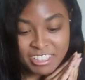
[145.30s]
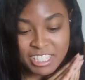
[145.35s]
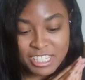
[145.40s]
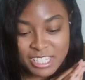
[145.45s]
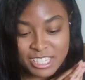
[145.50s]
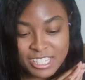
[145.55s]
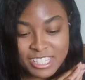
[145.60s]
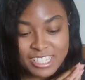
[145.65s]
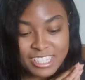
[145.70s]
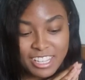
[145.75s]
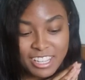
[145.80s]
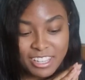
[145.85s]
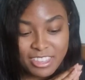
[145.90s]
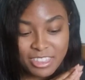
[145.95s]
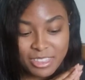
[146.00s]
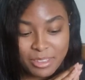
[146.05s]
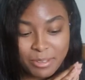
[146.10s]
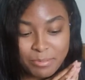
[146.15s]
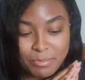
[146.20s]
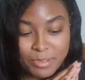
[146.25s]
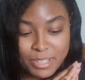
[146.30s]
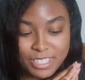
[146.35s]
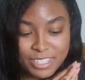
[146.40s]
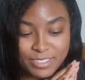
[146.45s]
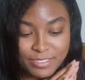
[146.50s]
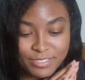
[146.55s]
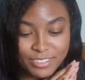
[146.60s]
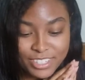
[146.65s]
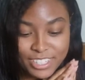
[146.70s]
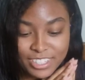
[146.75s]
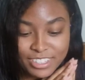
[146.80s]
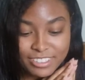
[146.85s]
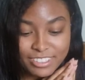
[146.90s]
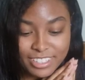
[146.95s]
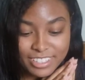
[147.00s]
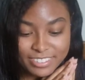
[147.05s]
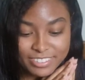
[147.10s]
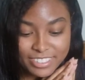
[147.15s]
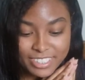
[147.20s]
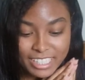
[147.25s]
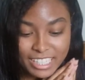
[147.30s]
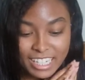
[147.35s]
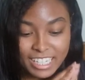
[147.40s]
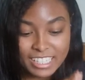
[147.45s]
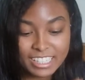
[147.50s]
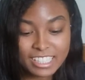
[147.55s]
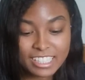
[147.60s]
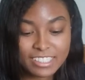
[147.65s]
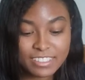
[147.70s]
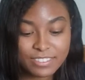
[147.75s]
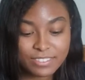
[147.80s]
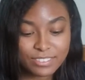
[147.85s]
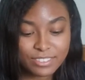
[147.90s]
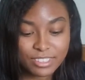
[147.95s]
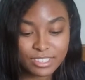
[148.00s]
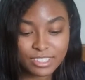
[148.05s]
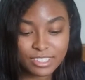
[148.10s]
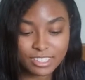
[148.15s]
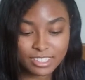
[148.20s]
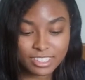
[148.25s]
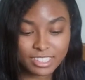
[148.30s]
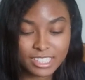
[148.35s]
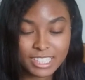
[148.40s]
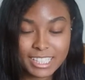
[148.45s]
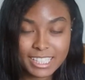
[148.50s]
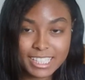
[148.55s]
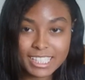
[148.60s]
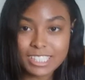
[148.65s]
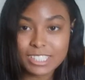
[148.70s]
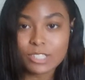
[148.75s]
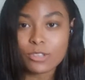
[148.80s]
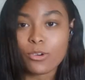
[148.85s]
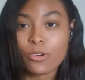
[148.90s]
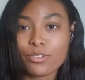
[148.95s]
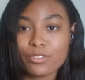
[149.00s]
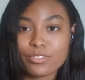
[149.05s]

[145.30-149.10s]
this is like the best video ever. I love this whole